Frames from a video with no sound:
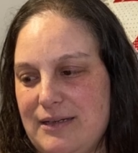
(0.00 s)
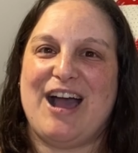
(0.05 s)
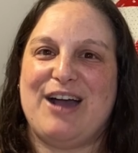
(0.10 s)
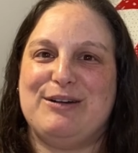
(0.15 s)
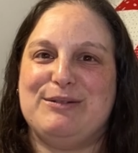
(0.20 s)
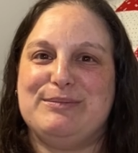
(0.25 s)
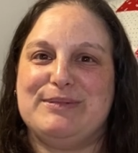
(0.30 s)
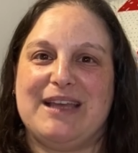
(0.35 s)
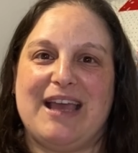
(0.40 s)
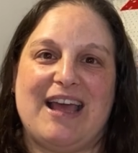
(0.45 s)

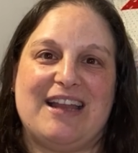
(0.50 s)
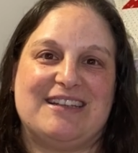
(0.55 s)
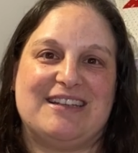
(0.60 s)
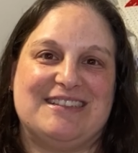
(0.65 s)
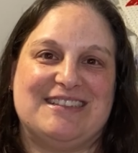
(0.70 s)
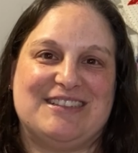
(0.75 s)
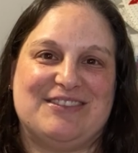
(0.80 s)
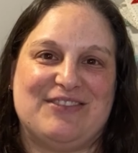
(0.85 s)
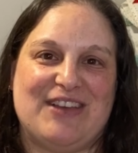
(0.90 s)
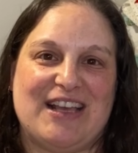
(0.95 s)
I'll be
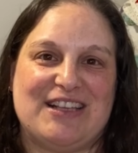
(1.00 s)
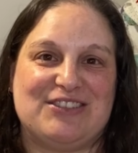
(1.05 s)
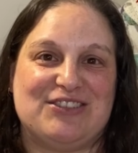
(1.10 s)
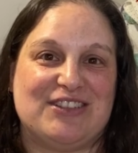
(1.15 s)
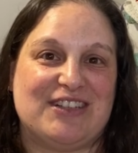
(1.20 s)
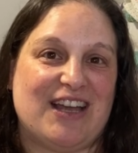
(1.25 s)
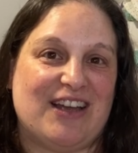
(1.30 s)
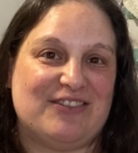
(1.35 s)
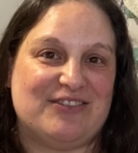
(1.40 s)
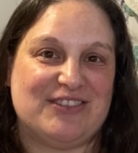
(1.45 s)
adding some
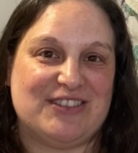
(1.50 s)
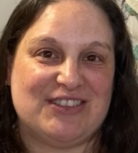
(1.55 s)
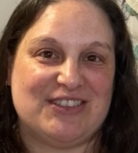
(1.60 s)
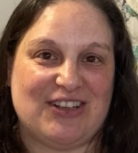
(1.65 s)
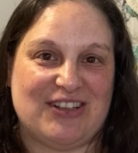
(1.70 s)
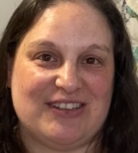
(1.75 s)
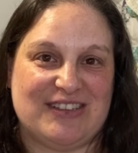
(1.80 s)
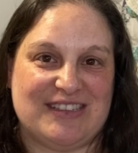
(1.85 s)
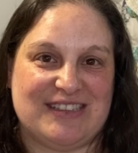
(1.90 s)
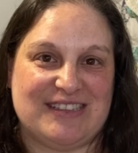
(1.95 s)
extra coverage
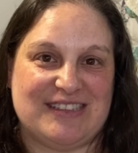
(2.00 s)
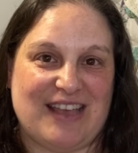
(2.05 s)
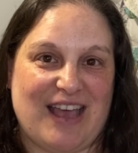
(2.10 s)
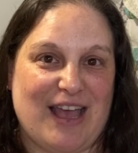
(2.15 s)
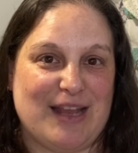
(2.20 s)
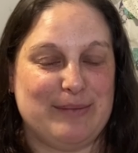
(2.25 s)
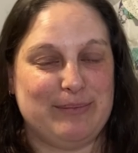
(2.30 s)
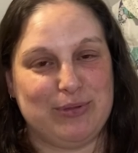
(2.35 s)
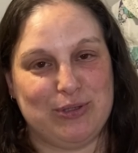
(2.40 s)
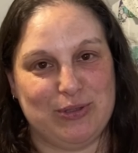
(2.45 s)
on the
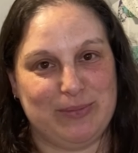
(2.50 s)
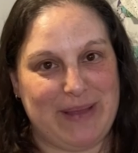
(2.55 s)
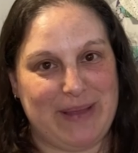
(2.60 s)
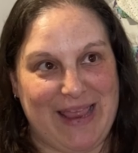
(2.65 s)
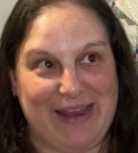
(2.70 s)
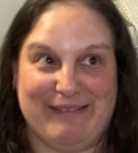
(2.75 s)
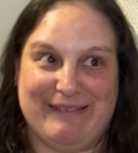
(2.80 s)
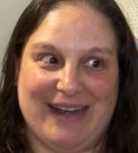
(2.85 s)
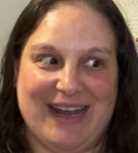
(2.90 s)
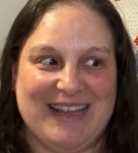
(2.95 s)
side boob
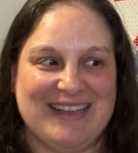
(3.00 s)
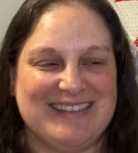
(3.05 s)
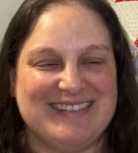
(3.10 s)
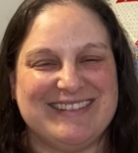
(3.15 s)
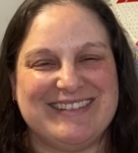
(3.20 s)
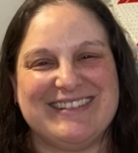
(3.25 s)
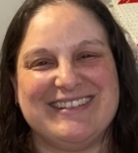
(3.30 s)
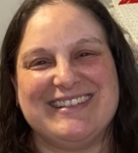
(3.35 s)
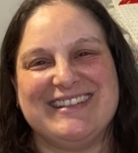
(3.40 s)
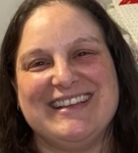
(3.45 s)
area
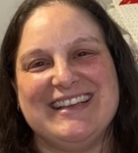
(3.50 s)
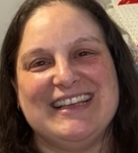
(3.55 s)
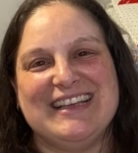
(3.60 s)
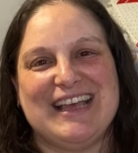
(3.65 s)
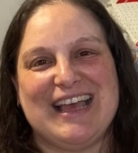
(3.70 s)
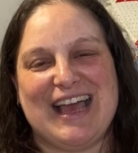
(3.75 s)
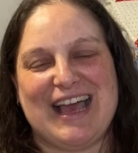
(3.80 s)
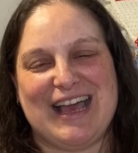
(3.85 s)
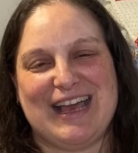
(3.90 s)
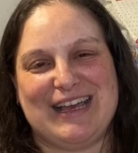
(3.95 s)

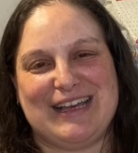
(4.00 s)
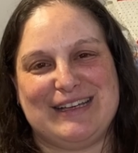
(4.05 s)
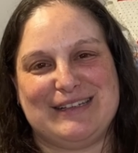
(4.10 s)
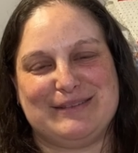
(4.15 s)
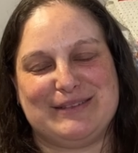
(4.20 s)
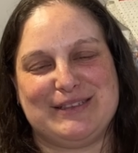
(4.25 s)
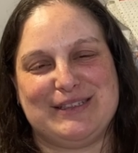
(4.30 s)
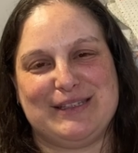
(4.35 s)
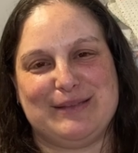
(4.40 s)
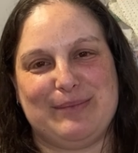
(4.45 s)

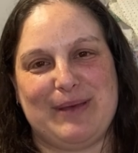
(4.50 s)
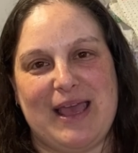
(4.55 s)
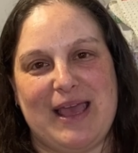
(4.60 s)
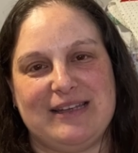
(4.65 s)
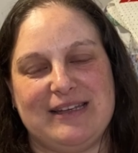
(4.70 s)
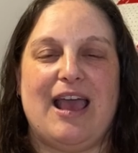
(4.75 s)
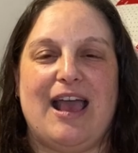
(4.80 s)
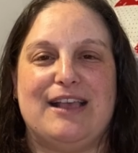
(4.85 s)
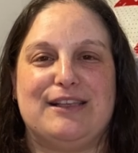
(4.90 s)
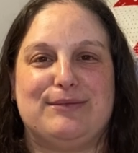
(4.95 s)
to the
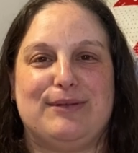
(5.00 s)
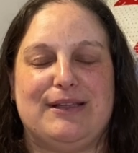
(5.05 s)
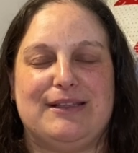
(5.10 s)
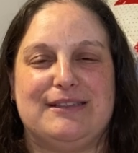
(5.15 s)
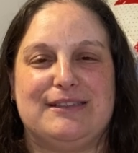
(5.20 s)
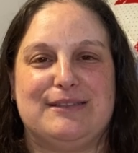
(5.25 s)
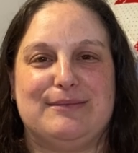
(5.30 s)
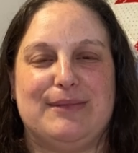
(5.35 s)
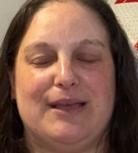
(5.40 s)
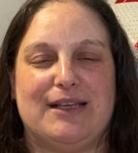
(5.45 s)
pattern, as well
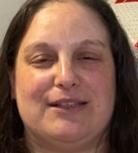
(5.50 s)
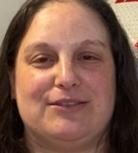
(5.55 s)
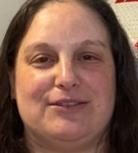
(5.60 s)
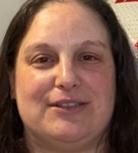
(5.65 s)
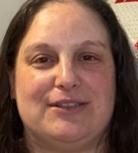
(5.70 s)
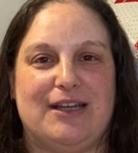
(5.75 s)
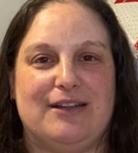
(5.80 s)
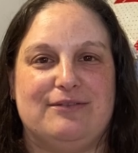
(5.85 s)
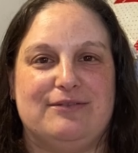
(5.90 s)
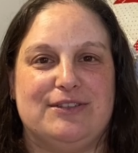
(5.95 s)
as some extra
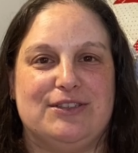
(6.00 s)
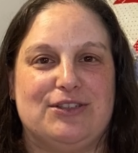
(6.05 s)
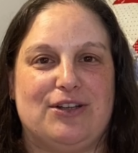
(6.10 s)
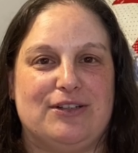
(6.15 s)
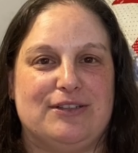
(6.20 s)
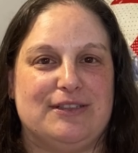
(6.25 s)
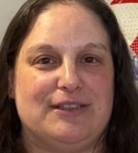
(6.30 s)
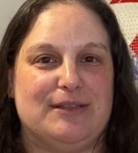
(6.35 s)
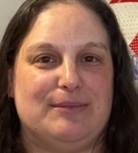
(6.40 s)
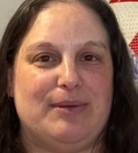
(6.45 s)
coverage
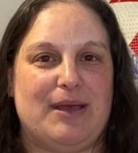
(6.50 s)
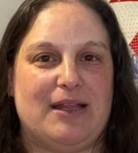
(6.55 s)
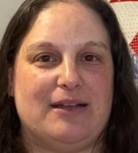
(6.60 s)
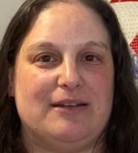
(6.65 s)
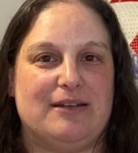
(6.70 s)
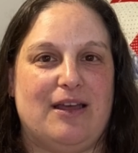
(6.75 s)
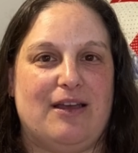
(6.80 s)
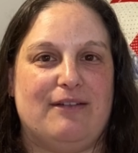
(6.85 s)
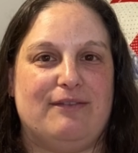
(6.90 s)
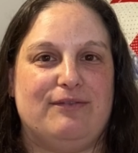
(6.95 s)
onto the
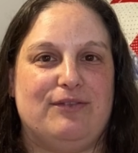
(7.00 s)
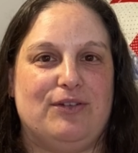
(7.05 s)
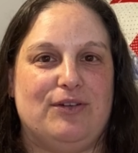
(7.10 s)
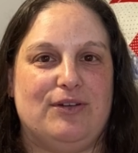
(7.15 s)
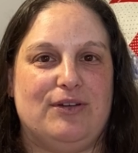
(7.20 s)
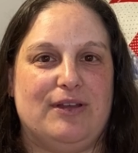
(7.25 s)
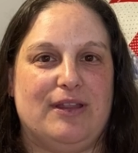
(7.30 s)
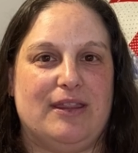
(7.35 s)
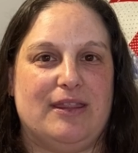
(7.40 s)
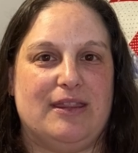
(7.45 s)
pattern
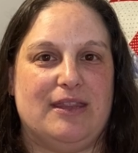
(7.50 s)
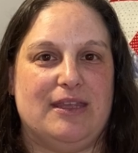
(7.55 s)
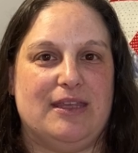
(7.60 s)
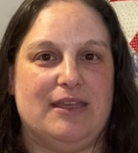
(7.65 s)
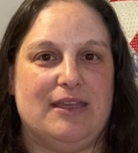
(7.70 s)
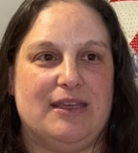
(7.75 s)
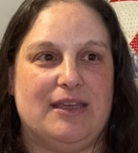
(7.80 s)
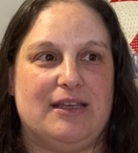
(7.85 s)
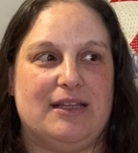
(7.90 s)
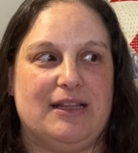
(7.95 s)
for
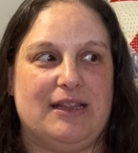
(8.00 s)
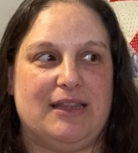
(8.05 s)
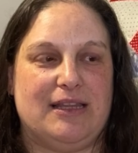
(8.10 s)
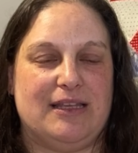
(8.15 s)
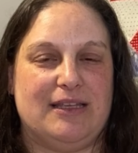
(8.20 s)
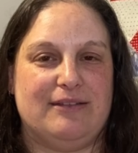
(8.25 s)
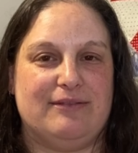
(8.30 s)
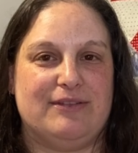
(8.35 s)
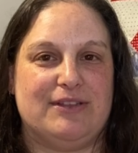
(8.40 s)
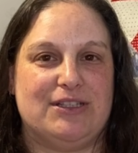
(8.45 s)
the
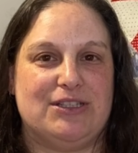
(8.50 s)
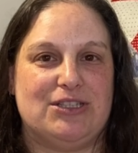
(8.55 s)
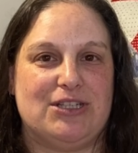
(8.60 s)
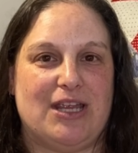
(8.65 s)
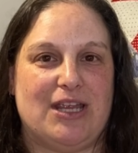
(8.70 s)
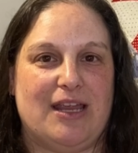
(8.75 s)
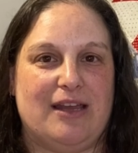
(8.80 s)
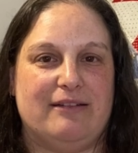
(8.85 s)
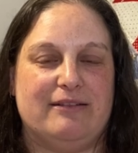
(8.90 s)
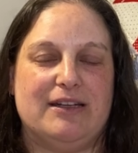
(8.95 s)
cleavage
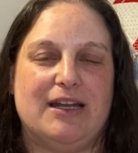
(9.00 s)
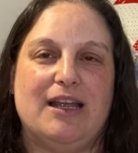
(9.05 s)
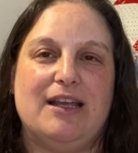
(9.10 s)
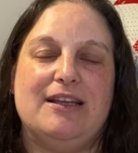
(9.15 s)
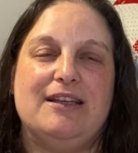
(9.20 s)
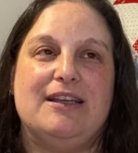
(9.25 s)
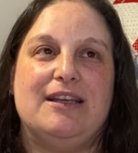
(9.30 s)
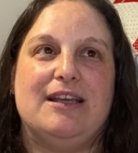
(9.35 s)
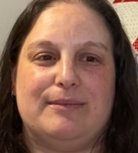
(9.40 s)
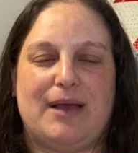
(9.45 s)
area.
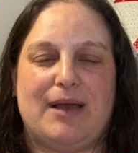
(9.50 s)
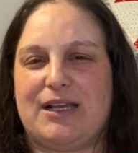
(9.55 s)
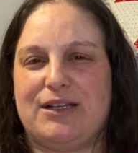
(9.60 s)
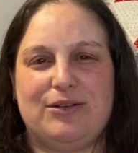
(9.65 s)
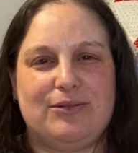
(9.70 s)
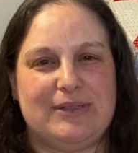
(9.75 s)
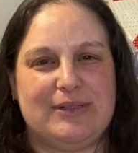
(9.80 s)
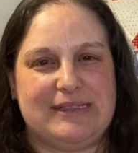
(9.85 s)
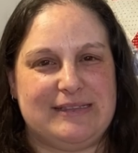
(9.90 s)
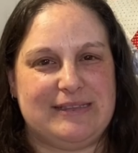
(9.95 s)
I can
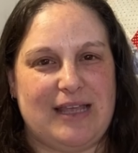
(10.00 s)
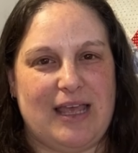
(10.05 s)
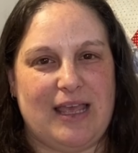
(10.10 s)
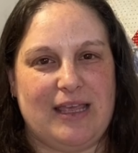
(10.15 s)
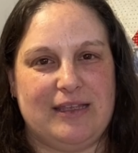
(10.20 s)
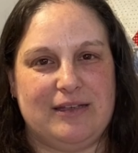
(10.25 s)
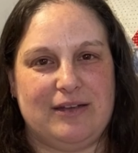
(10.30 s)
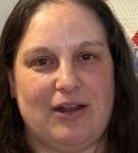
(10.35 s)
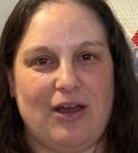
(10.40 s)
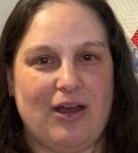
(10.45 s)
always
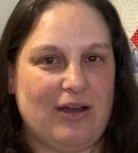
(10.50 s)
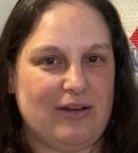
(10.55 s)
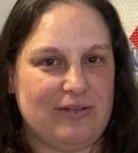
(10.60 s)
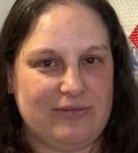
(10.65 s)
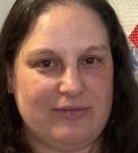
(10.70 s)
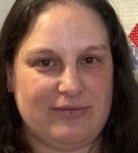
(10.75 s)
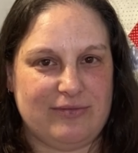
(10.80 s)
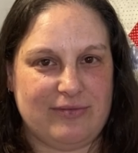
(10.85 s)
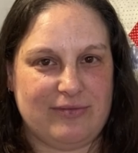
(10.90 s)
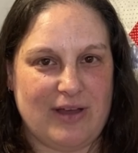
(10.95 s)
take it
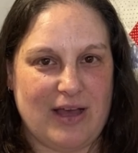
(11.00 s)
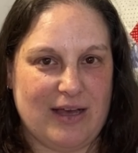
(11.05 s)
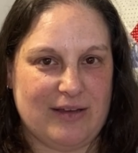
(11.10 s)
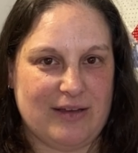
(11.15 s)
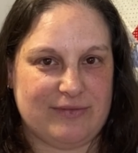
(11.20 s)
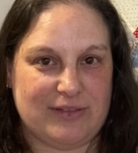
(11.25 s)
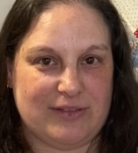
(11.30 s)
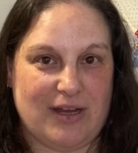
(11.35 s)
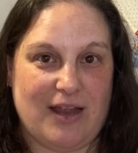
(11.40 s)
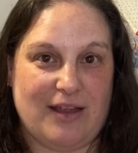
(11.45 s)
off
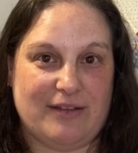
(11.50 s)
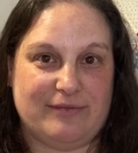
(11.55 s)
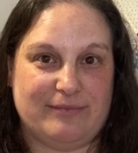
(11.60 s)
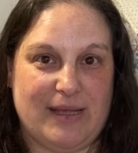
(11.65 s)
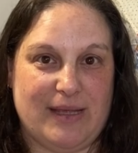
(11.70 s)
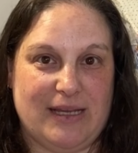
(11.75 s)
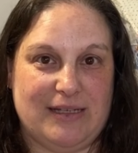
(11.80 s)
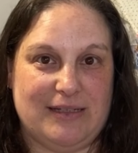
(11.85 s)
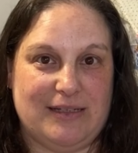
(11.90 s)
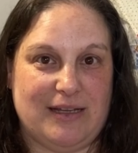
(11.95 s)
after I've
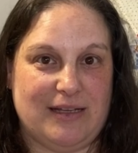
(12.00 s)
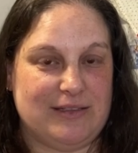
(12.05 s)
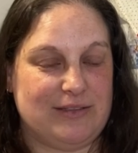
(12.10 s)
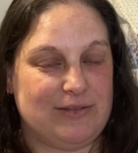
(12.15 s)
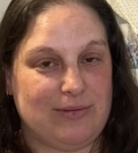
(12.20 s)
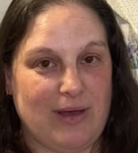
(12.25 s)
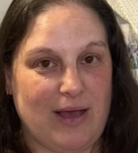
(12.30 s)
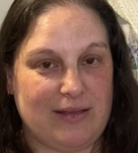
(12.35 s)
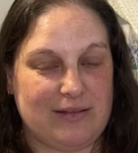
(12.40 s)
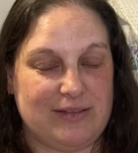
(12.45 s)
made a
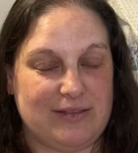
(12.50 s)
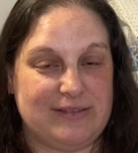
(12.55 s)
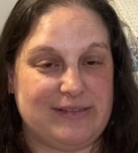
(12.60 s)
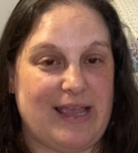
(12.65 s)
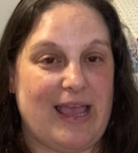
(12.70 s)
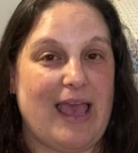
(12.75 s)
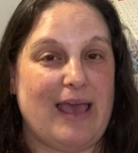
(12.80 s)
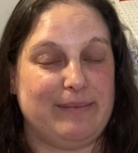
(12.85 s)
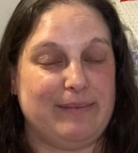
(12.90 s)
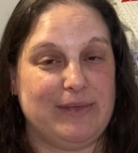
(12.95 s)
toile, because I
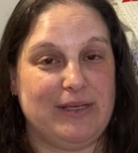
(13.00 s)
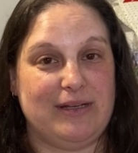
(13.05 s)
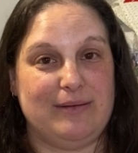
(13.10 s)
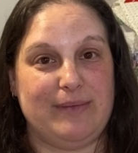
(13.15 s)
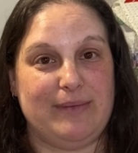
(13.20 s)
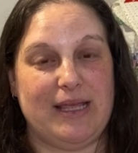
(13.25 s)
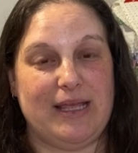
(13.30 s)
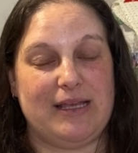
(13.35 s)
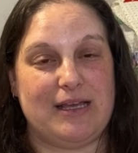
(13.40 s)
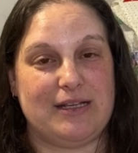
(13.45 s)
am going to
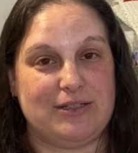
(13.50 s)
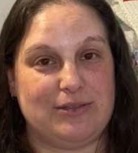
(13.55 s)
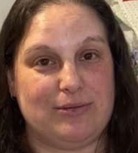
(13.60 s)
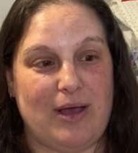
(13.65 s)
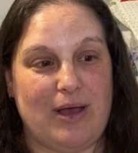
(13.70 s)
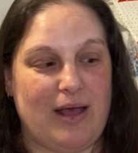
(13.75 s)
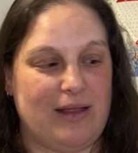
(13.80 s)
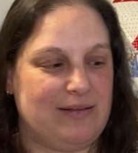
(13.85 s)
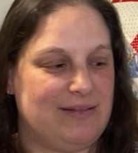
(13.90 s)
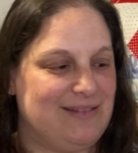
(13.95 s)
make a
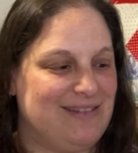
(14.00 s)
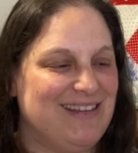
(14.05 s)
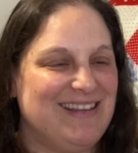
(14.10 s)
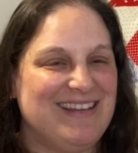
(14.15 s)
toile.